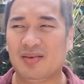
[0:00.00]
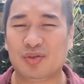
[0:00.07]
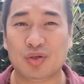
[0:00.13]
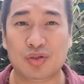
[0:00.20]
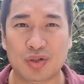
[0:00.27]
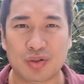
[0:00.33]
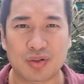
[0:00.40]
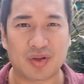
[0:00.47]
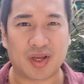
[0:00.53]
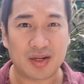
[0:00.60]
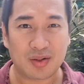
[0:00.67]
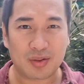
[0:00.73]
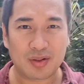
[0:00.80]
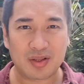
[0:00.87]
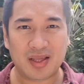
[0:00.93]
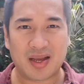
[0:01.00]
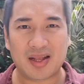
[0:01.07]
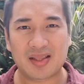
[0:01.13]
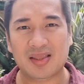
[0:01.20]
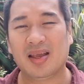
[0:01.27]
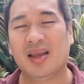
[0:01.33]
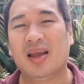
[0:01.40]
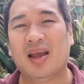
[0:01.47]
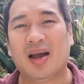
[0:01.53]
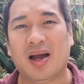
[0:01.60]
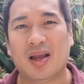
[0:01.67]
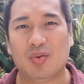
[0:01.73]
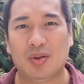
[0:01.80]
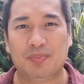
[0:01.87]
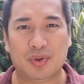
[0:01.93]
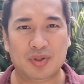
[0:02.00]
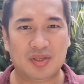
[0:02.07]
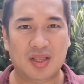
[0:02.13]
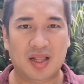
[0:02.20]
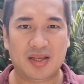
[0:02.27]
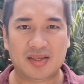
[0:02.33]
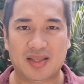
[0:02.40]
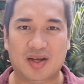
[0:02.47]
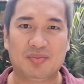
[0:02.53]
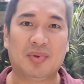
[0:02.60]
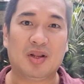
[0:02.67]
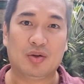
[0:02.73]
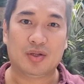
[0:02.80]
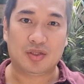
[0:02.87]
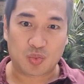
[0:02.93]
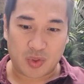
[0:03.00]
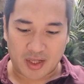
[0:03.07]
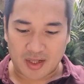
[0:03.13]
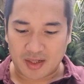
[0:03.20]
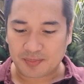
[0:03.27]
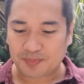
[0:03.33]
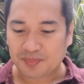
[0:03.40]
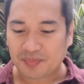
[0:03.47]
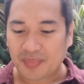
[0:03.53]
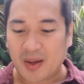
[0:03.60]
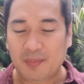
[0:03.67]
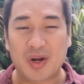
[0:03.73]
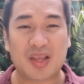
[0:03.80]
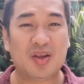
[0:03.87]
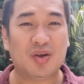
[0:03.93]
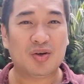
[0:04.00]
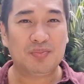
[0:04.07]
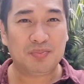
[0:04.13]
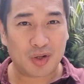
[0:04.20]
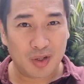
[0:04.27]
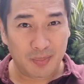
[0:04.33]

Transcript: chuchu. You can Google that. I will post the links down below as well. Bring your own ball